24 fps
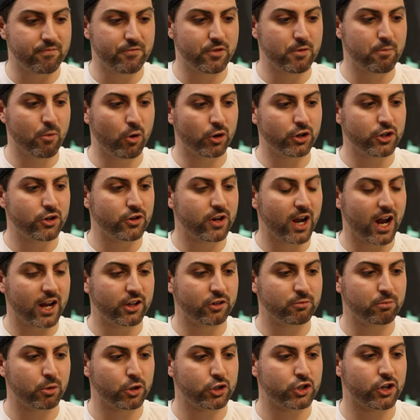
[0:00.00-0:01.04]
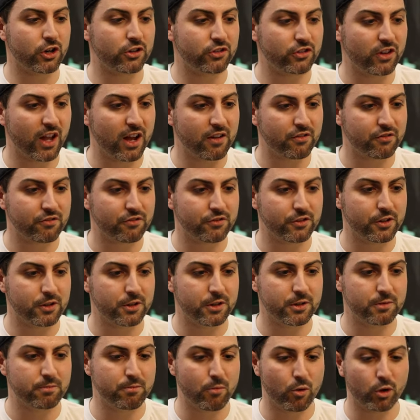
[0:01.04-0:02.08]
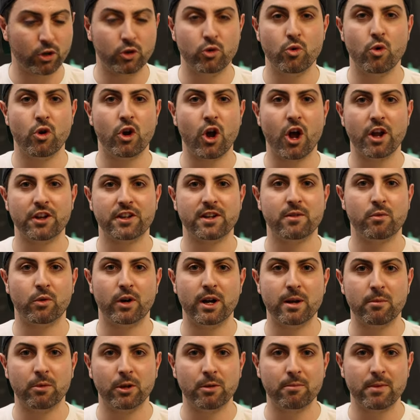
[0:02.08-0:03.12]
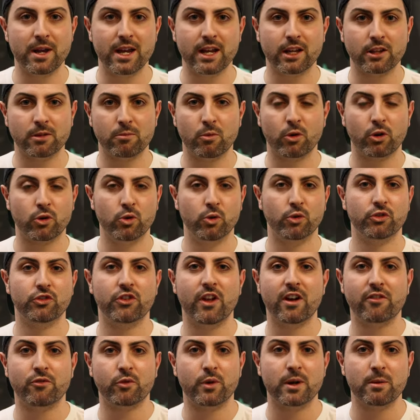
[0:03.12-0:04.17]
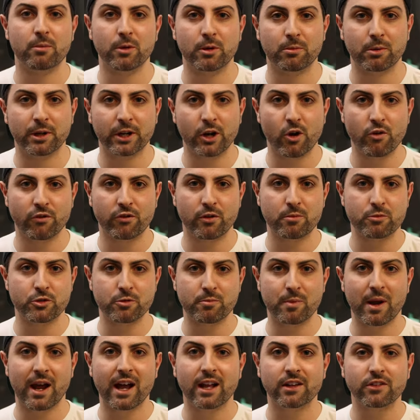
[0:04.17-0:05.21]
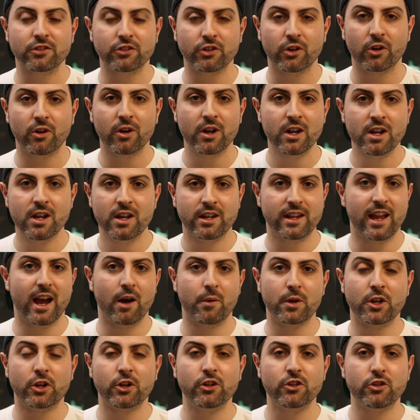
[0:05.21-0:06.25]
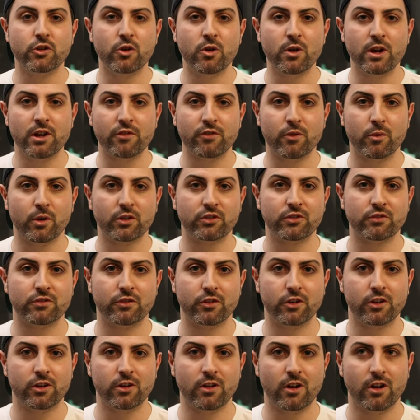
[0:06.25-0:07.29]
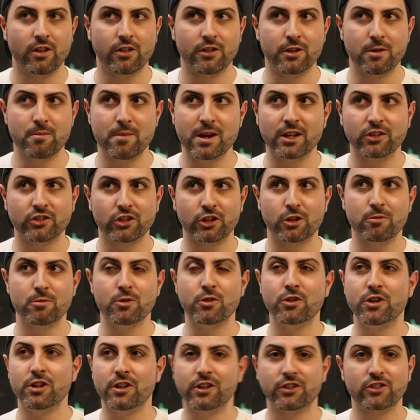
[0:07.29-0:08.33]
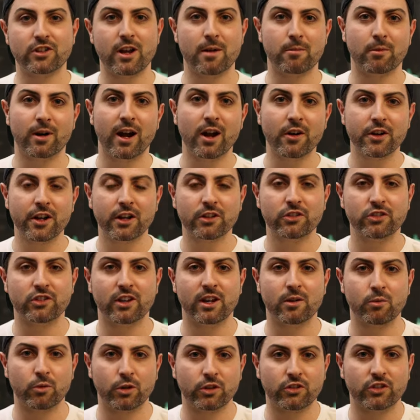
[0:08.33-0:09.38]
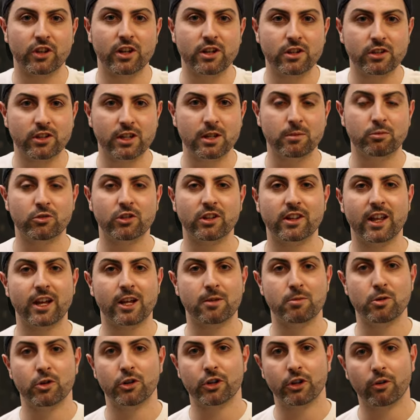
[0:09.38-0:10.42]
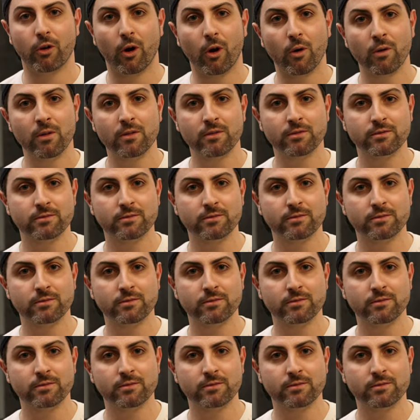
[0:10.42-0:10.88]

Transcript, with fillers: the more you guys push our stuff, the more cool content we're able to make, the more cool stuff we're able to bring over from Japan. So yeah, we couldn't do it if it wasn't for the amazing community that's come around us, and we're excited to keep seeing that community grow.